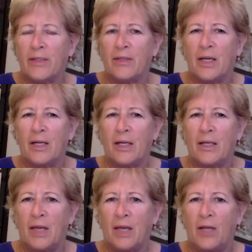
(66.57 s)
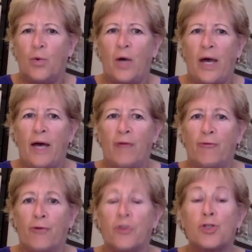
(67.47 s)
that it will have
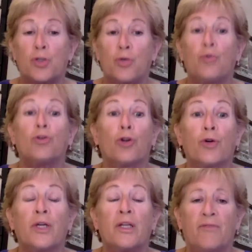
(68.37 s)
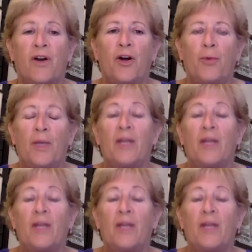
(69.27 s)
for the student learning environment.